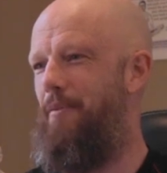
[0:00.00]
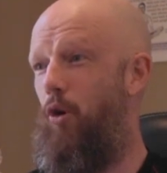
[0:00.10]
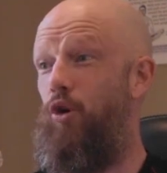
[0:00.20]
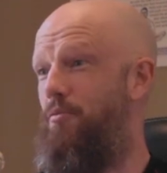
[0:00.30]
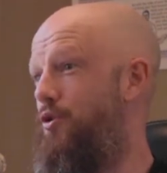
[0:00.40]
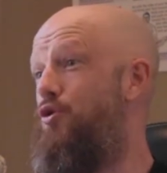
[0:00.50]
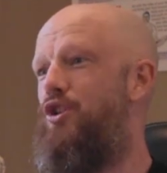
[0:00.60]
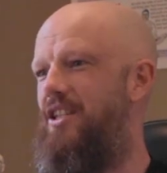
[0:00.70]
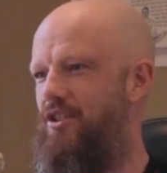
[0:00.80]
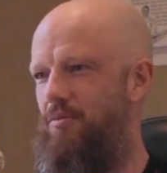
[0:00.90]
or immune
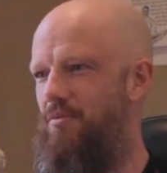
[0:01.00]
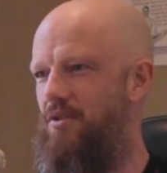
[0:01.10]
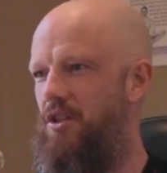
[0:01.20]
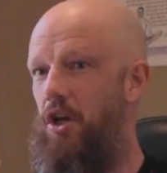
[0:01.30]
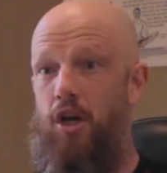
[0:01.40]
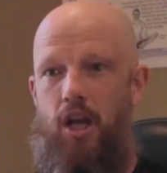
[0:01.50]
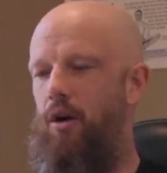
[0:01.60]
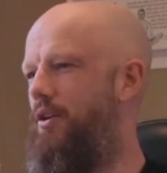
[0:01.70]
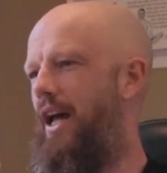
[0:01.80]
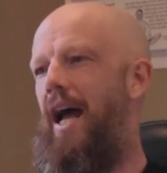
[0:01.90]
systems
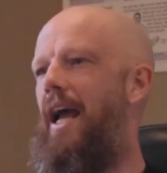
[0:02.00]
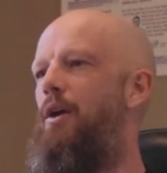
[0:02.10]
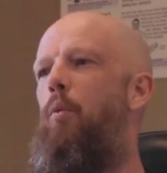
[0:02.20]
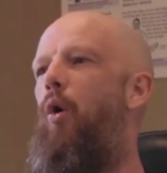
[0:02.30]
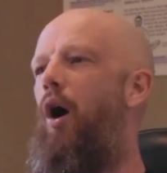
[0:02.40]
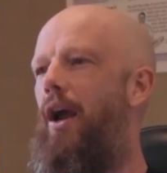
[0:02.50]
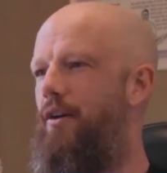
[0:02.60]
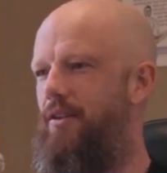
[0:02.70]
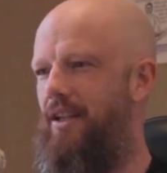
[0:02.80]
going haywire,